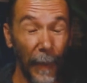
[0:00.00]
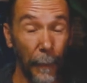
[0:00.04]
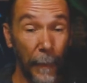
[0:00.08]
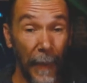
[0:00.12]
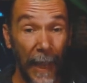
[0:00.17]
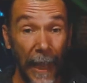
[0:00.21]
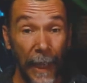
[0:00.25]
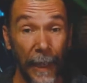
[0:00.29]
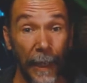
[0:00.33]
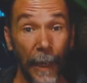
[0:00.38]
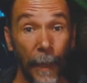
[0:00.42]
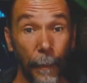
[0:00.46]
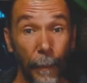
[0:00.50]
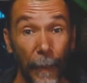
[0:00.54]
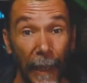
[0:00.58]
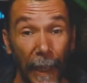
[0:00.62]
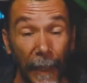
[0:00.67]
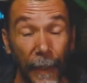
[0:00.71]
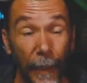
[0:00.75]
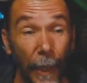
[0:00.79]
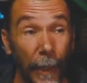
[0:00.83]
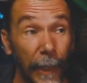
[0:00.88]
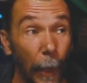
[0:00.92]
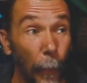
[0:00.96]
Man, I'm
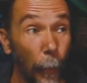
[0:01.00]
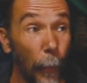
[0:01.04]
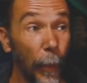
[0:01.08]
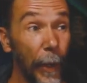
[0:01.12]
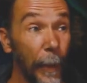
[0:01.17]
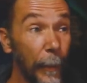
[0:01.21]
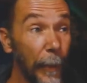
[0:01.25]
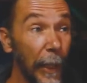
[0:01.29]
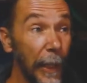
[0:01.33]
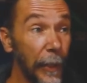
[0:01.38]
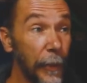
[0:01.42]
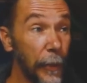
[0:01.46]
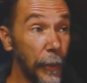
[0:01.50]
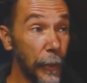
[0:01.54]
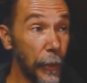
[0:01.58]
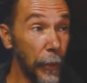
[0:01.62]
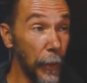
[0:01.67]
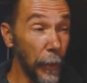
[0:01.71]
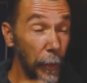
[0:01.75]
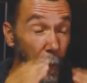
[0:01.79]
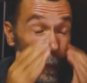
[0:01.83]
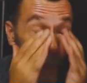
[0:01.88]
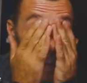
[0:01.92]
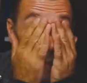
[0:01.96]
blind. Okay, what I'm going to
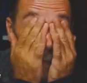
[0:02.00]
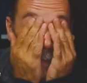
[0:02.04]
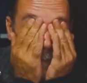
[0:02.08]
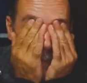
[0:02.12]
do